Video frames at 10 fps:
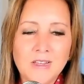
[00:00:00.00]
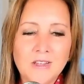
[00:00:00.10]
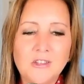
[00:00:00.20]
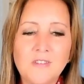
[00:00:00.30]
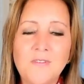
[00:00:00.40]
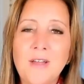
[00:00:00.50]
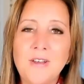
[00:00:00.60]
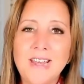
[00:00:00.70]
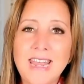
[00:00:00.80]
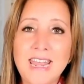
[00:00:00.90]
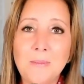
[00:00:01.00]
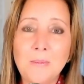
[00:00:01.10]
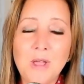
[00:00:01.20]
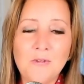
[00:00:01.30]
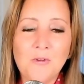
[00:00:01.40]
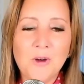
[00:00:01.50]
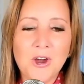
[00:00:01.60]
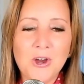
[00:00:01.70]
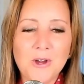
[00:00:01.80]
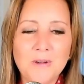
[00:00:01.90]
She founded Him for
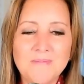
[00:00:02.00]
Her